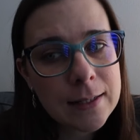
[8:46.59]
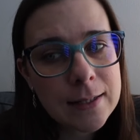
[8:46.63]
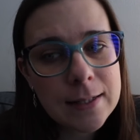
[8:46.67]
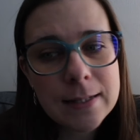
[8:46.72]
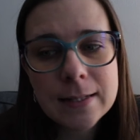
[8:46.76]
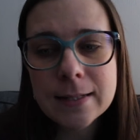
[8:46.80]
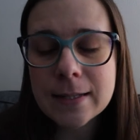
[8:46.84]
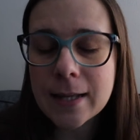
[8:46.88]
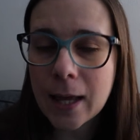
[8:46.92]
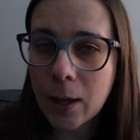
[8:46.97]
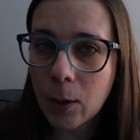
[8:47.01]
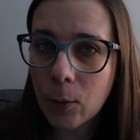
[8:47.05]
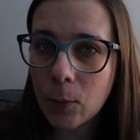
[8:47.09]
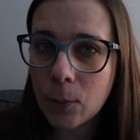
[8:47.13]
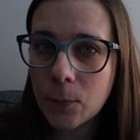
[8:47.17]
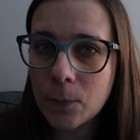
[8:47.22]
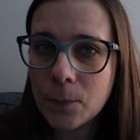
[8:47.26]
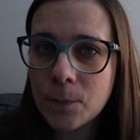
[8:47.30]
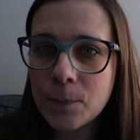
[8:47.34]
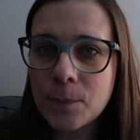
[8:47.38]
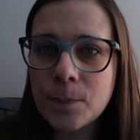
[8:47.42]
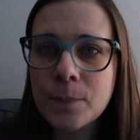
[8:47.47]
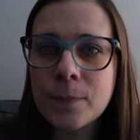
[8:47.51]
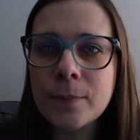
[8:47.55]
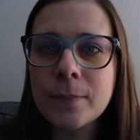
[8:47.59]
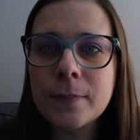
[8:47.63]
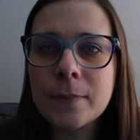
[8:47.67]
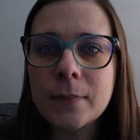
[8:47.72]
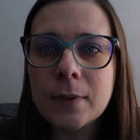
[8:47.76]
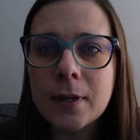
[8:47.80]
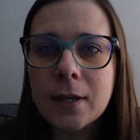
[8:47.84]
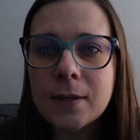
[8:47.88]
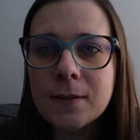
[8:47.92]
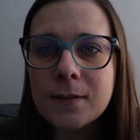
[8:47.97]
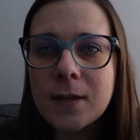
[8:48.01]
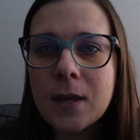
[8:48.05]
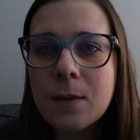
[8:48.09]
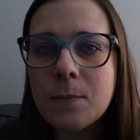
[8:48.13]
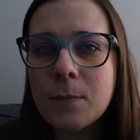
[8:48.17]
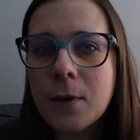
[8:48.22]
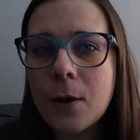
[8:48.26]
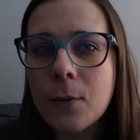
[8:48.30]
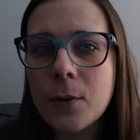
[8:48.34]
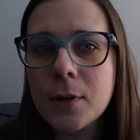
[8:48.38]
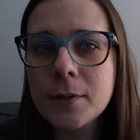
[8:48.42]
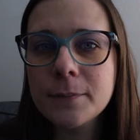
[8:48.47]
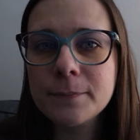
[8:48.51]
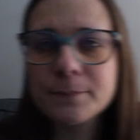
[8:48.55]
So, let's keep
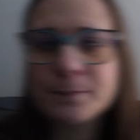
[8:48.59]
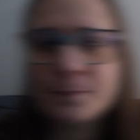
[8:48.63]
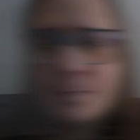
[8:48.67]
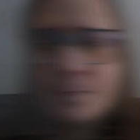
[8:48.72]
going.